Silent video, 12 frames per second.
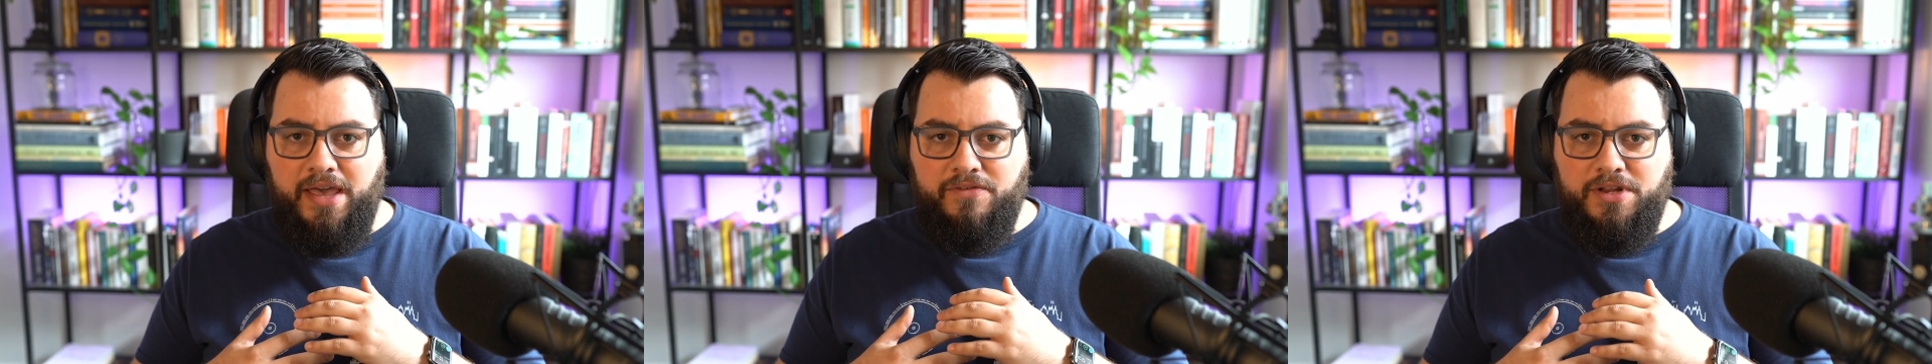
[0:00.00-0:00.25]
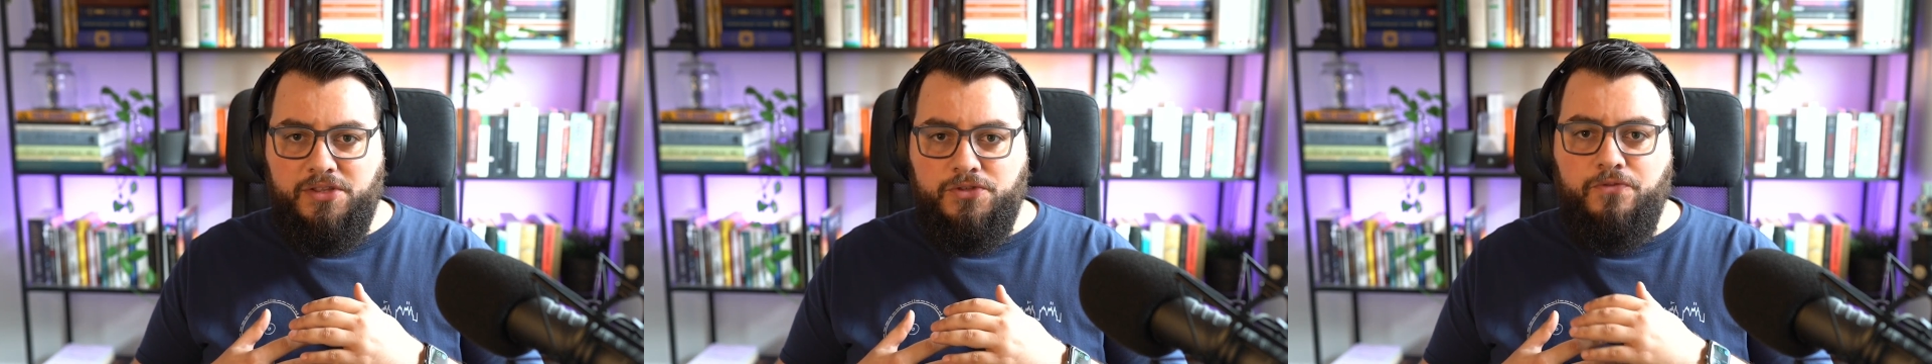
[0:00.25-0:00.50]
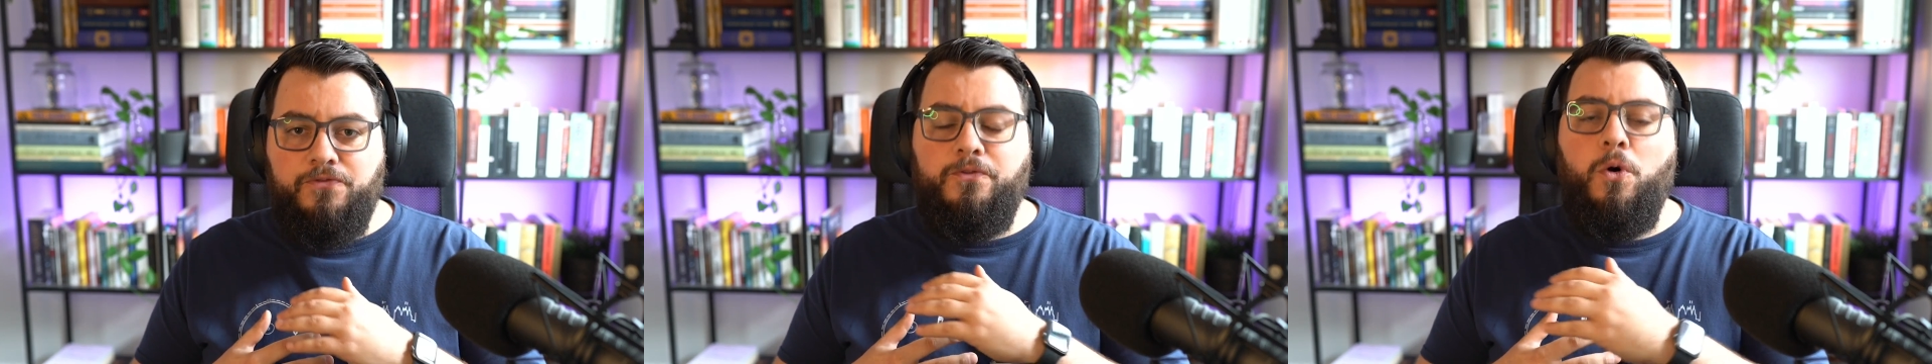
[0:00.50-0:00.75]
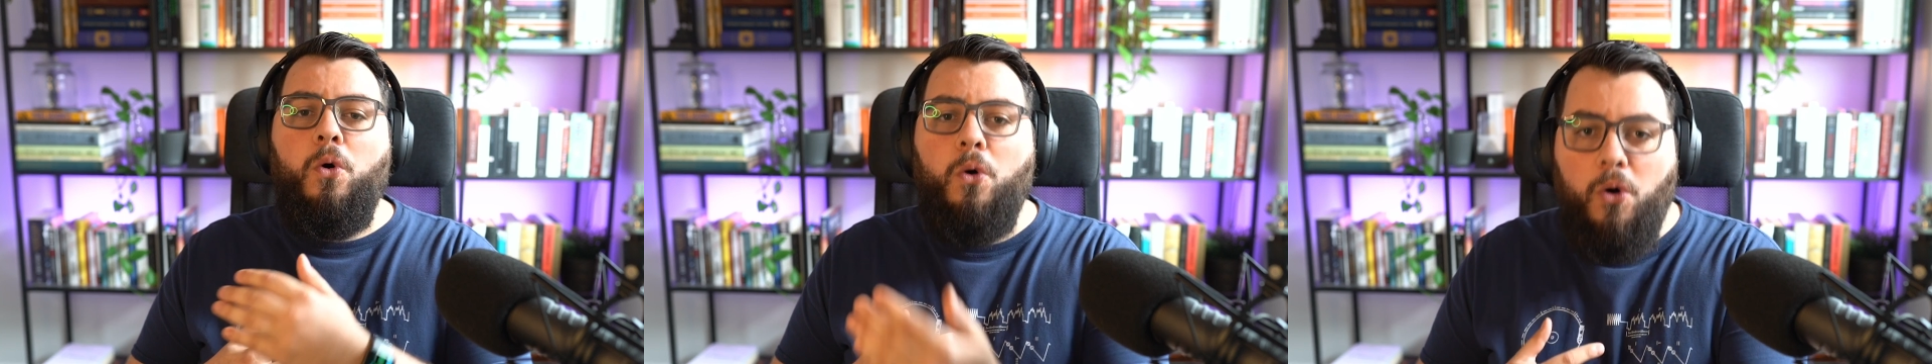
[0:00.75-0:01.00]
evidence
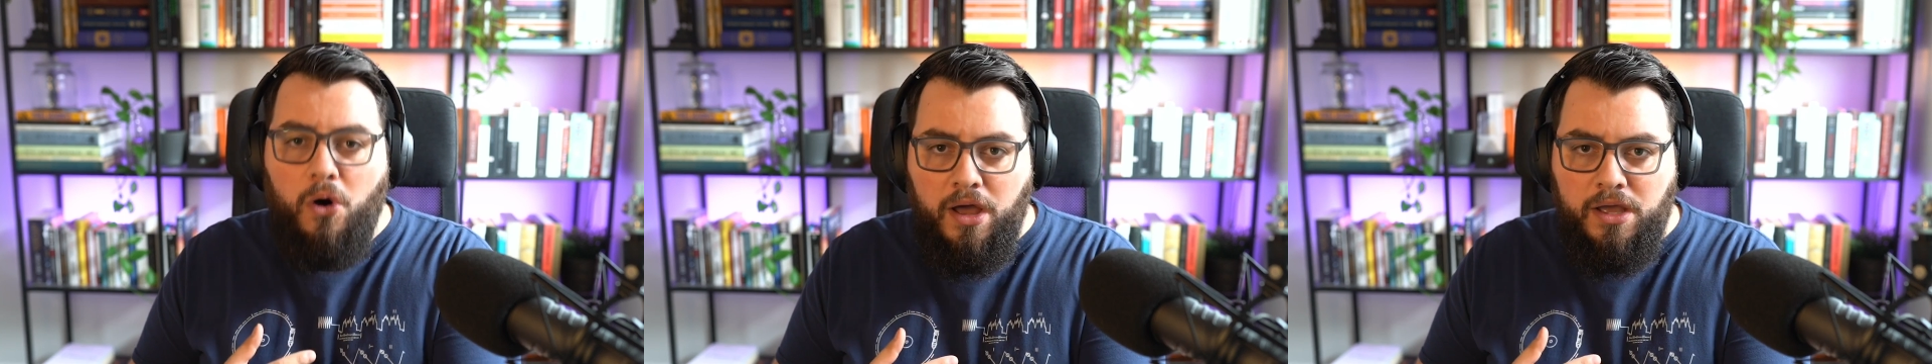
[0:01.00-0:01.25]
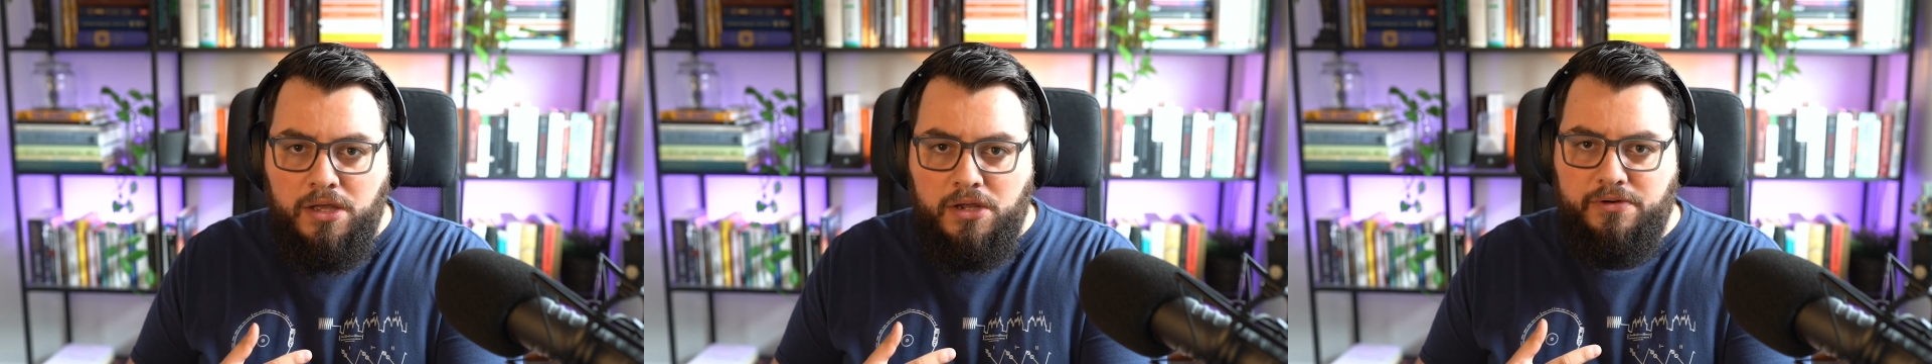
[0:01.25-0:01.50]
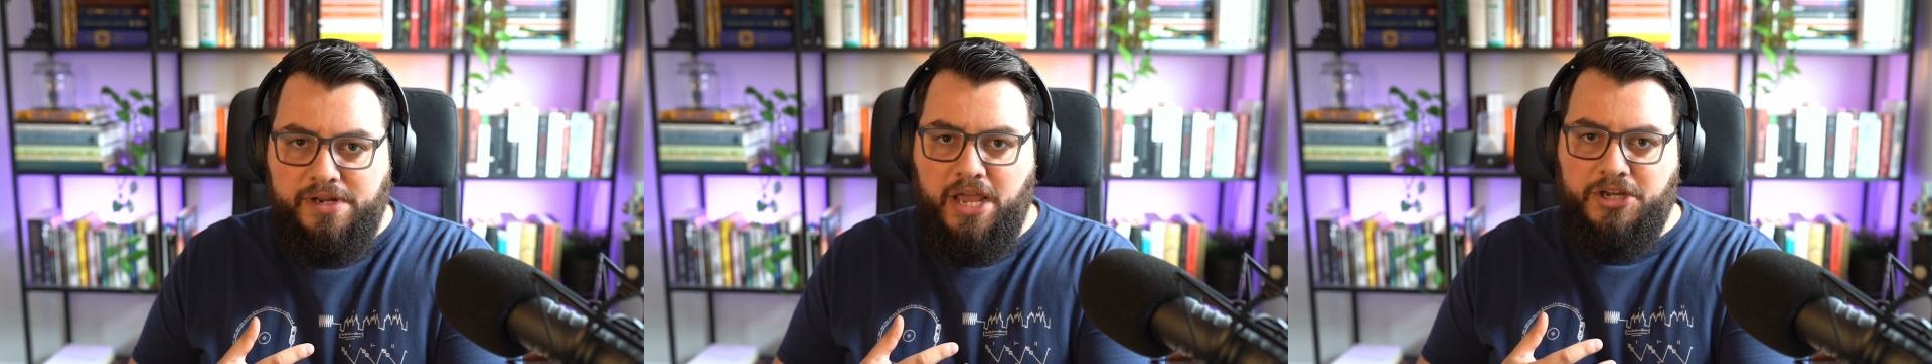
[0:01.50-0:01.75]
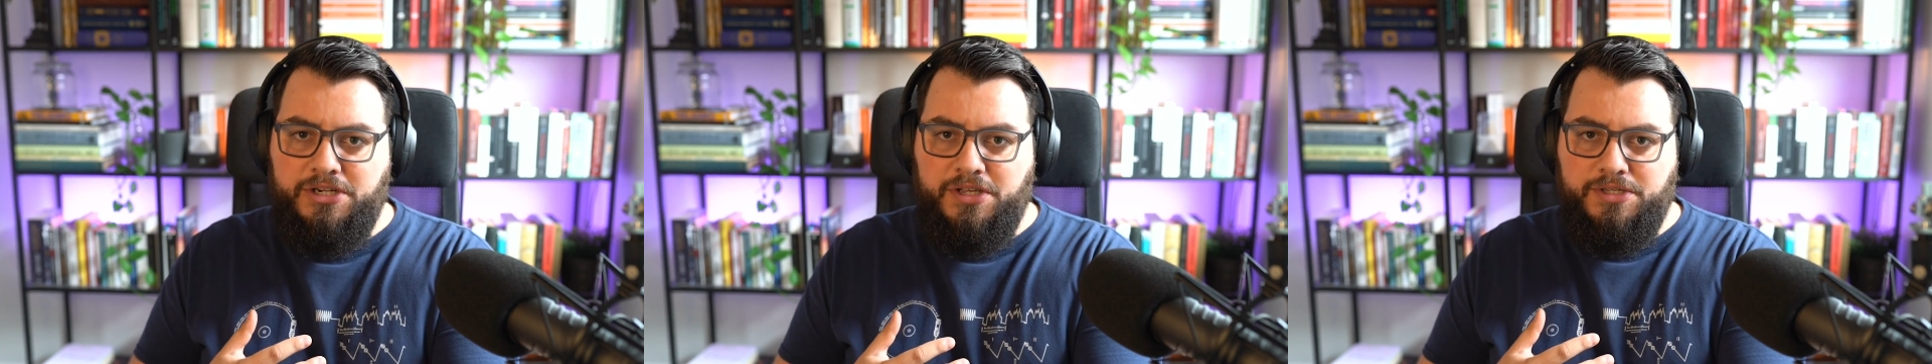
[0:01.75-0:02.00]
for
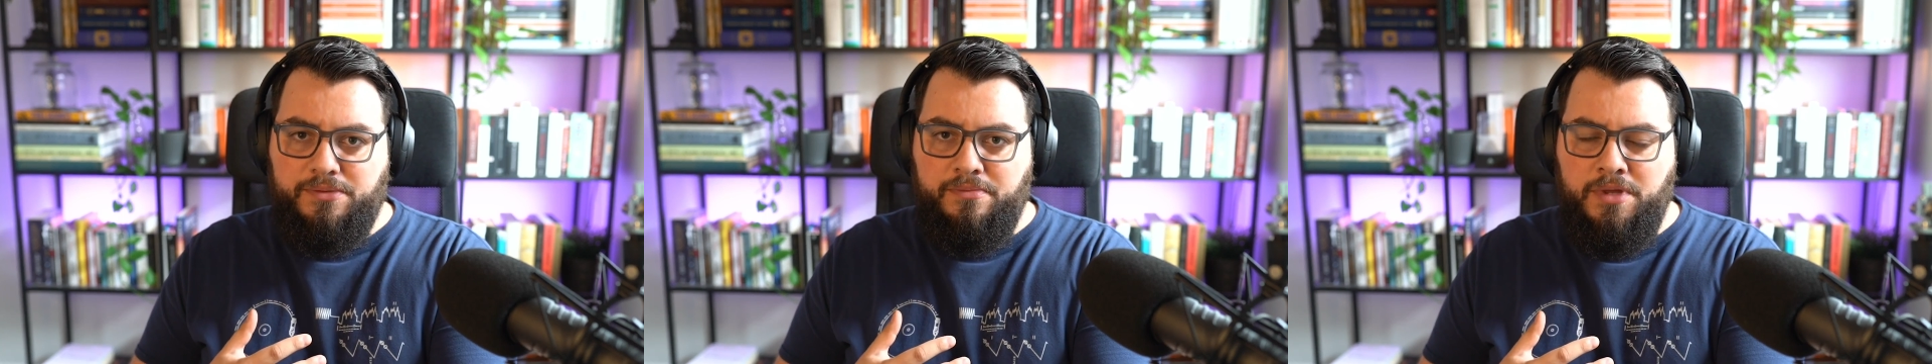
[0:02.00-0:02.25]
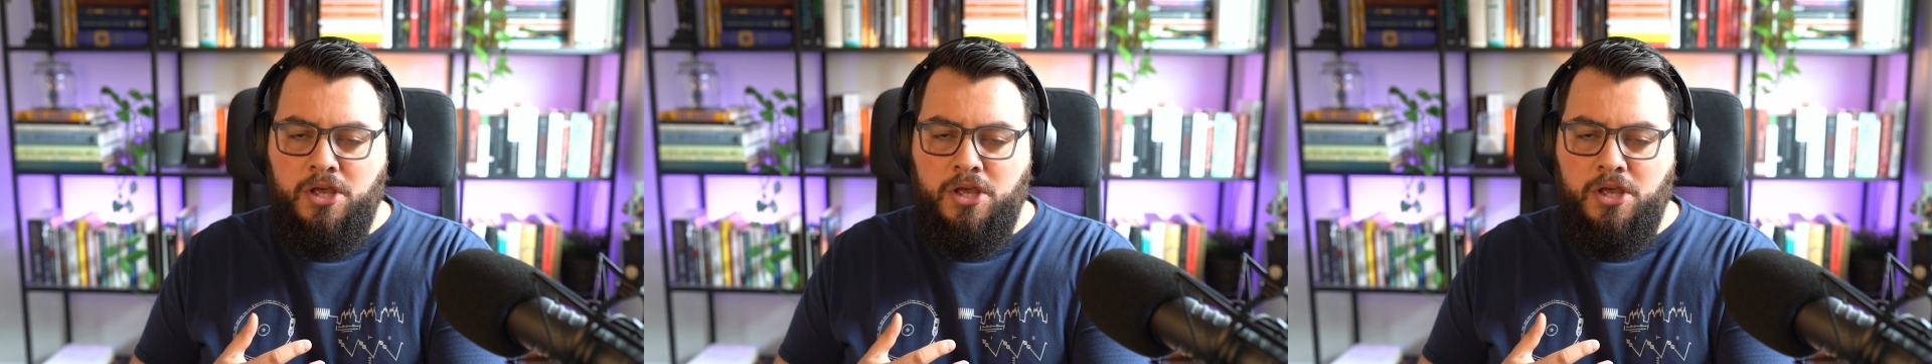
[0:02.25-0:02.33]
creationism,